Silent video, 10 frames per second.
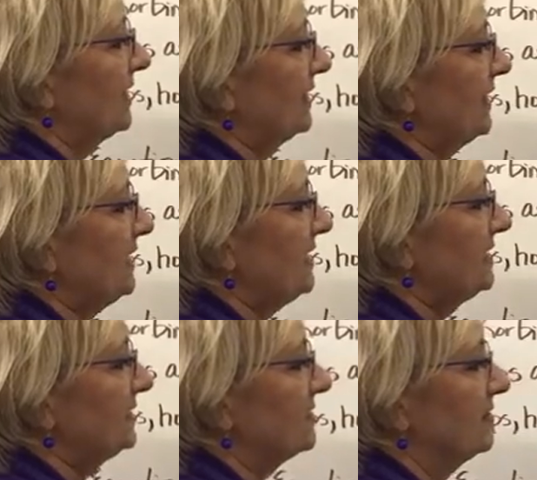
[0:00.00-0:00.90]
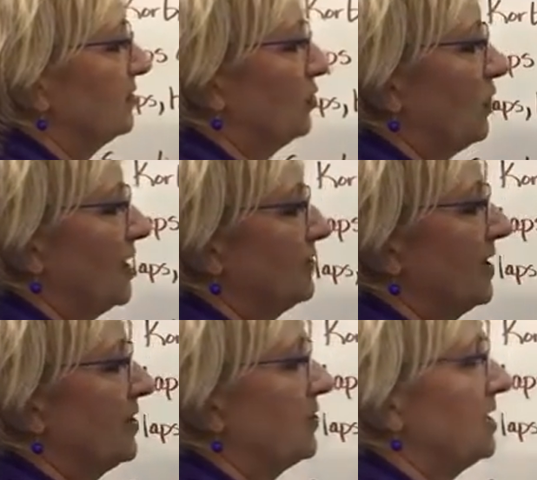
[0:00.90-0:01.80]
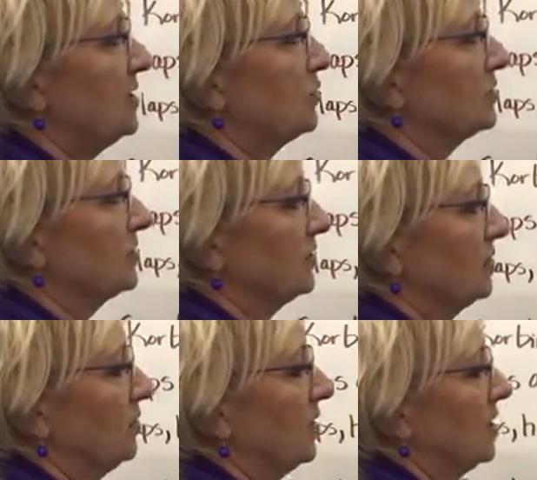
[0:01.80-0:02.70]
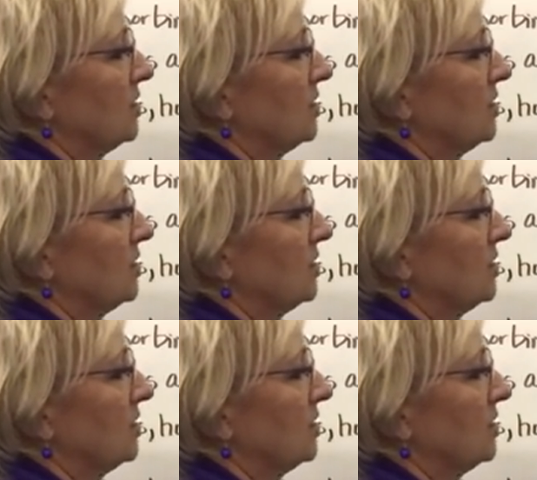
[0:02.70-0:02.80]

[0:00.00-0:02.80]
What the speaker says: at least greater than or equal to